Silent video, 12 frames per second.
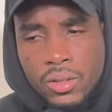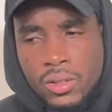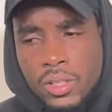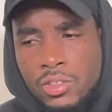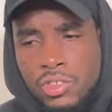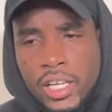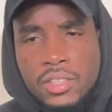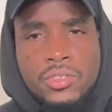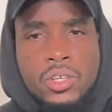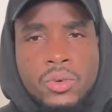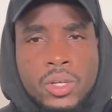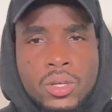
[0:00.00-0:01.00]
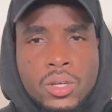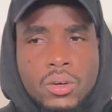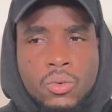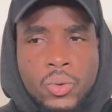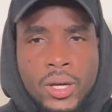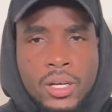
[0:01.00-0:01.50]
the transfer window
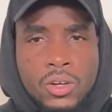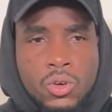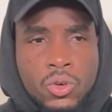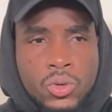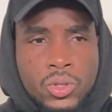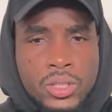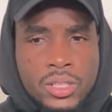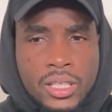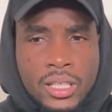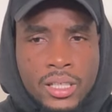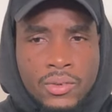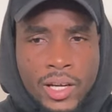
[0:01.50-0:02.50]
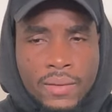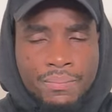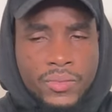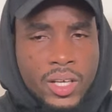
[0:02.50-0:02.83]
will close in what